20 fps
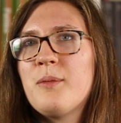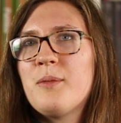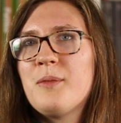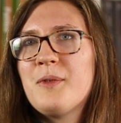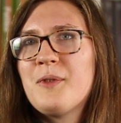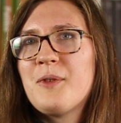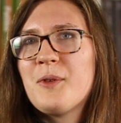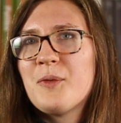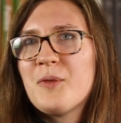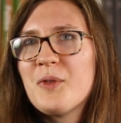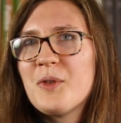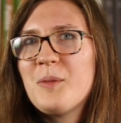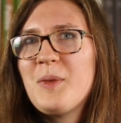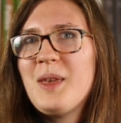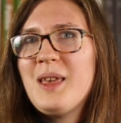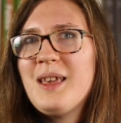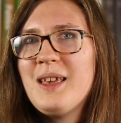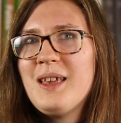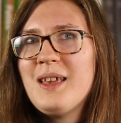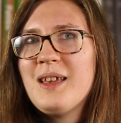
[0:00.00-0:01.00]
So for
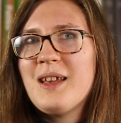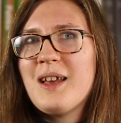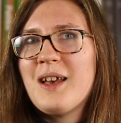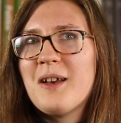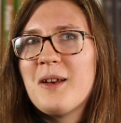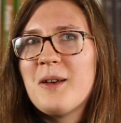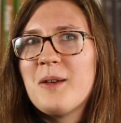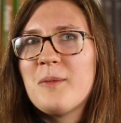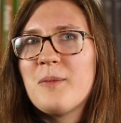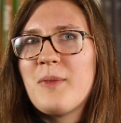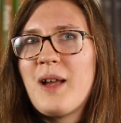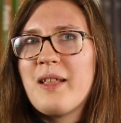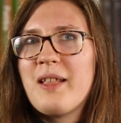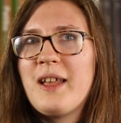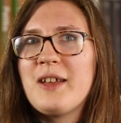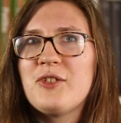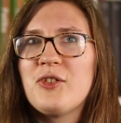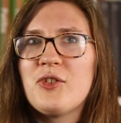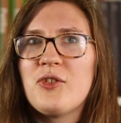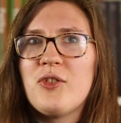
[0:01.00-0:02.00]
me, I
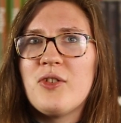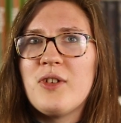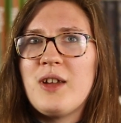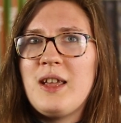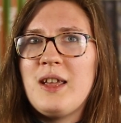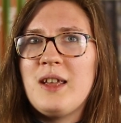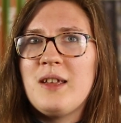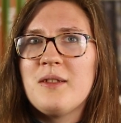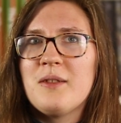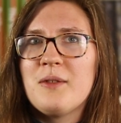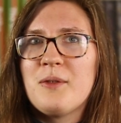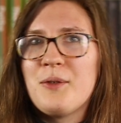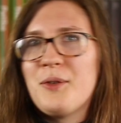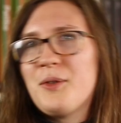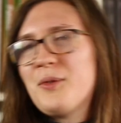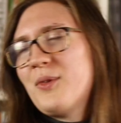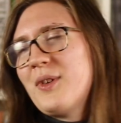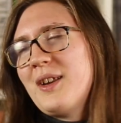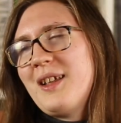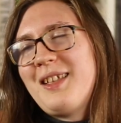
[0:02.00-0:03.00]
like to create
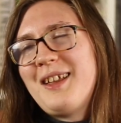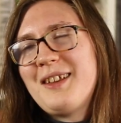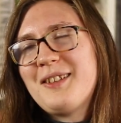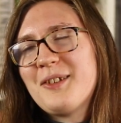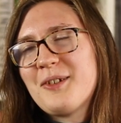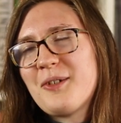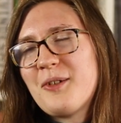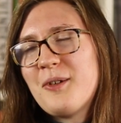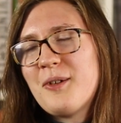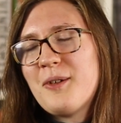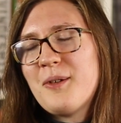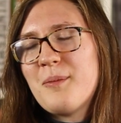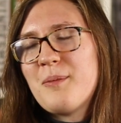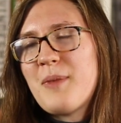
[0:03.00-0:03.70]
sort of what I like to call